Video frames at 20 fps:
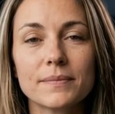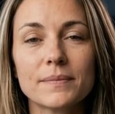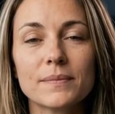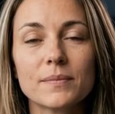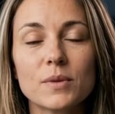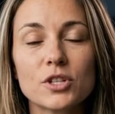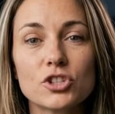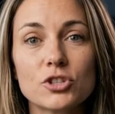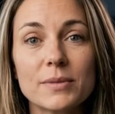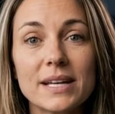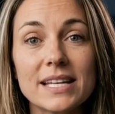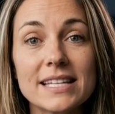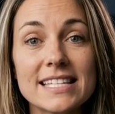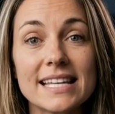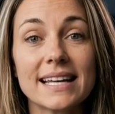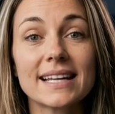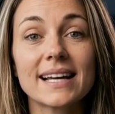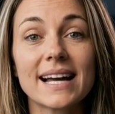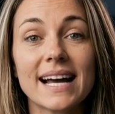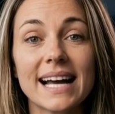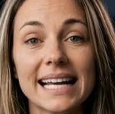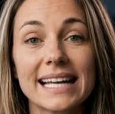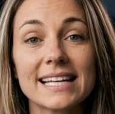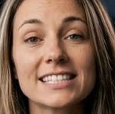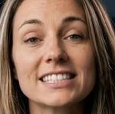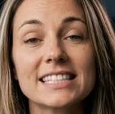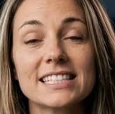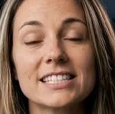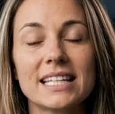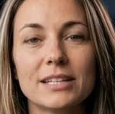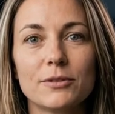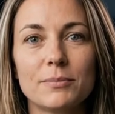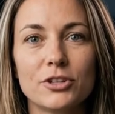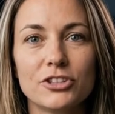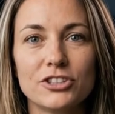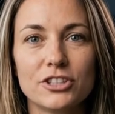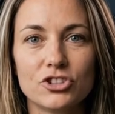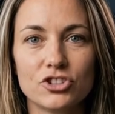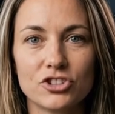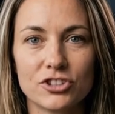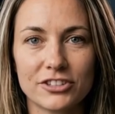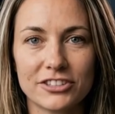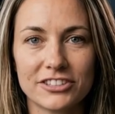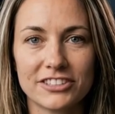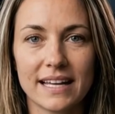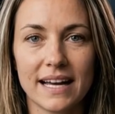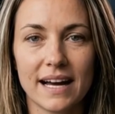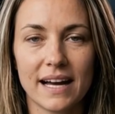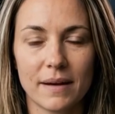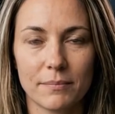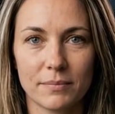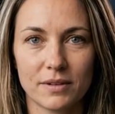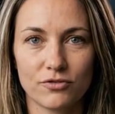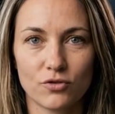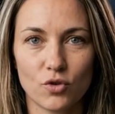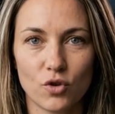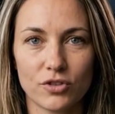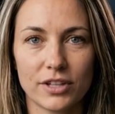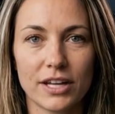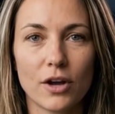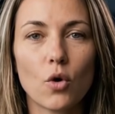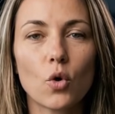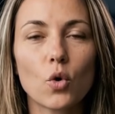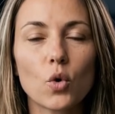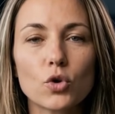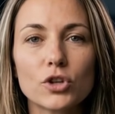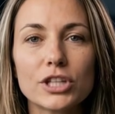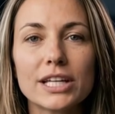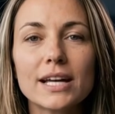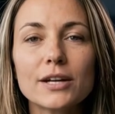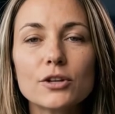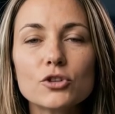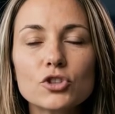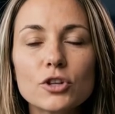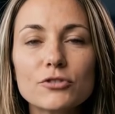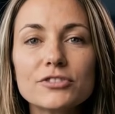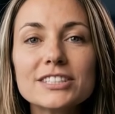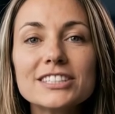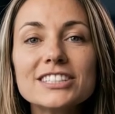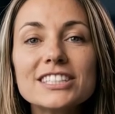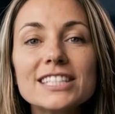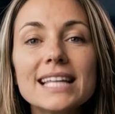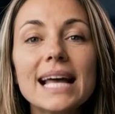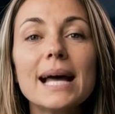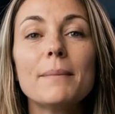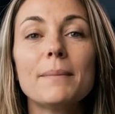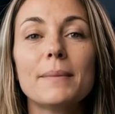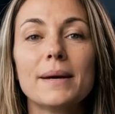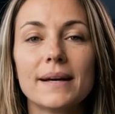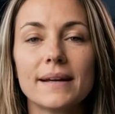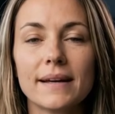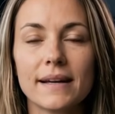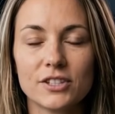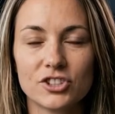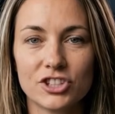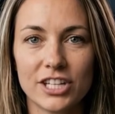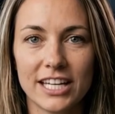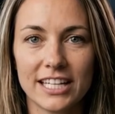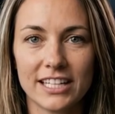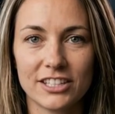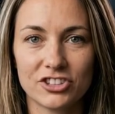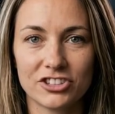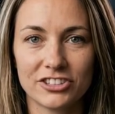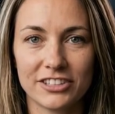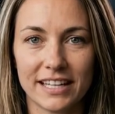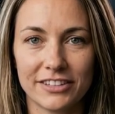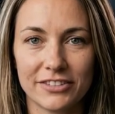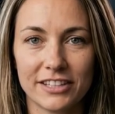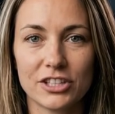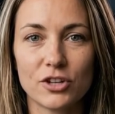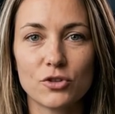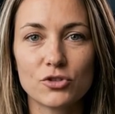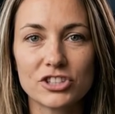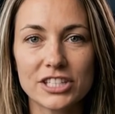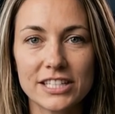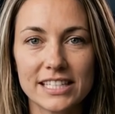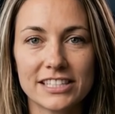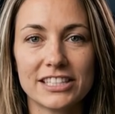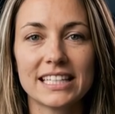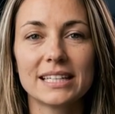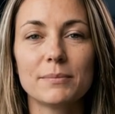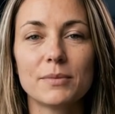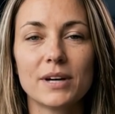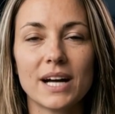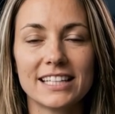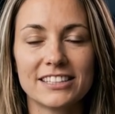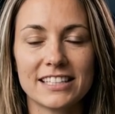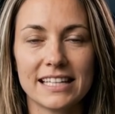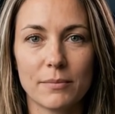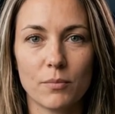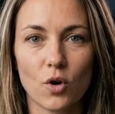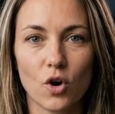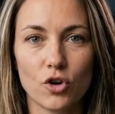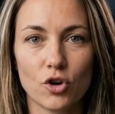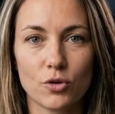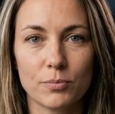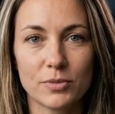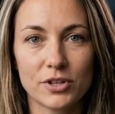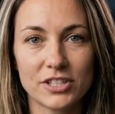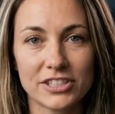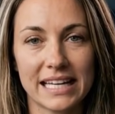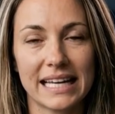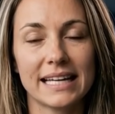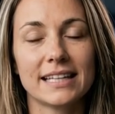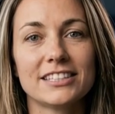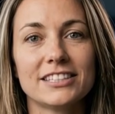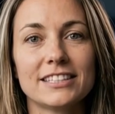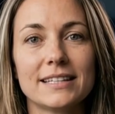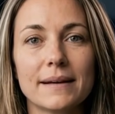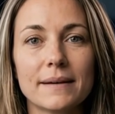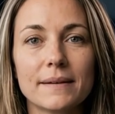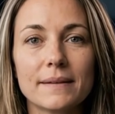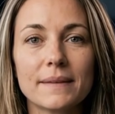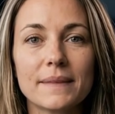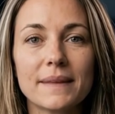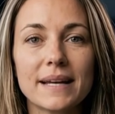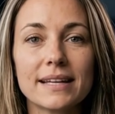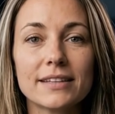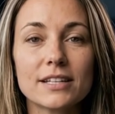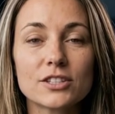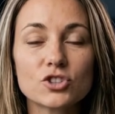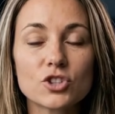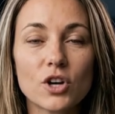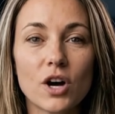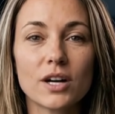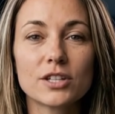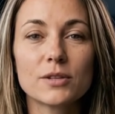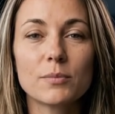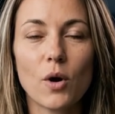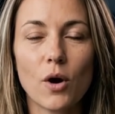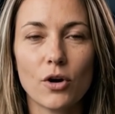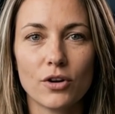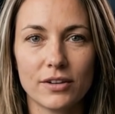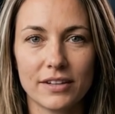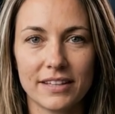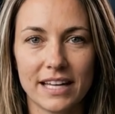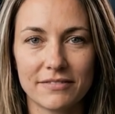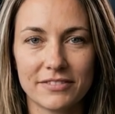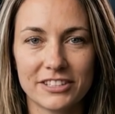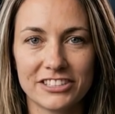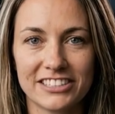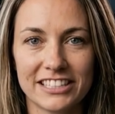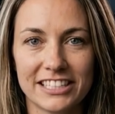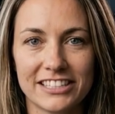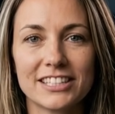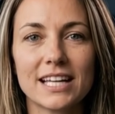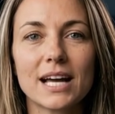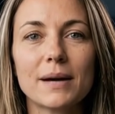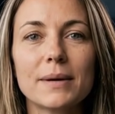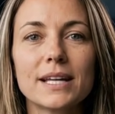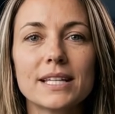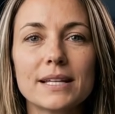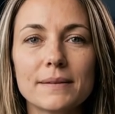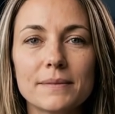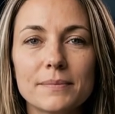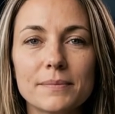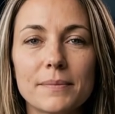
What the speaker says: which means exiting positions before the ODL-driven step change that the utility pricing model predicts and the chart model never sees coming.